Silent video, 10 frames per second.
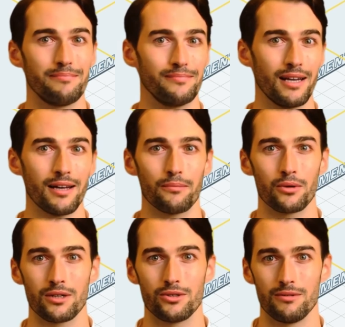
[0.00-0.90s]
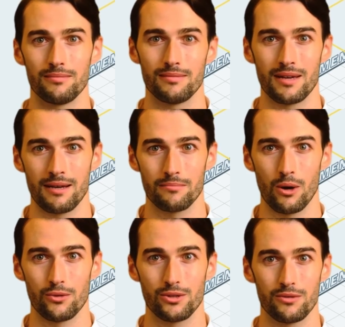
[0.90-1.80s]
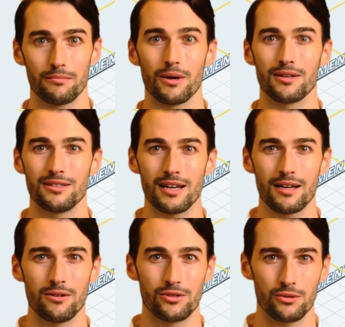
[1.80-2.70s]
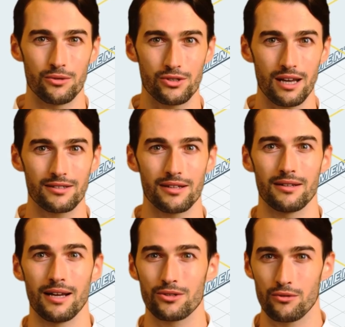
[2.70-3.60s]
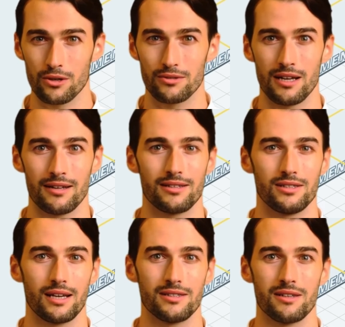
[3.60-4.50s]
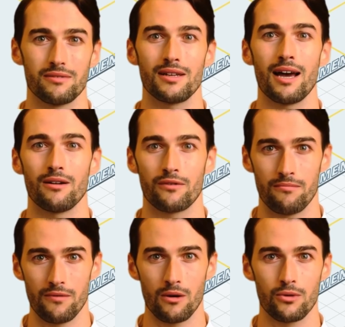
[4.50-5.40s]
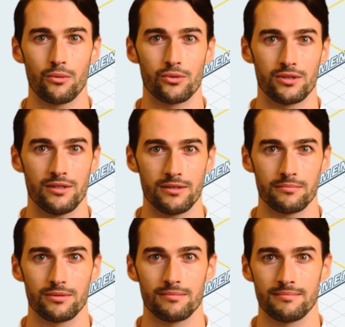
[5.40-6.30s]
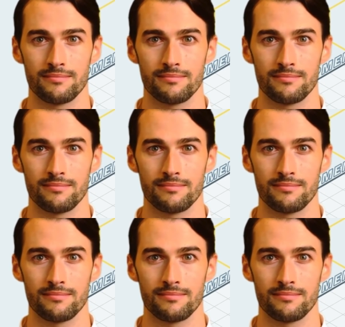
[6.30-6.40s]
Data breach involves a remote attacker to inject commands for obtaining sensitive data from vulnerable systems.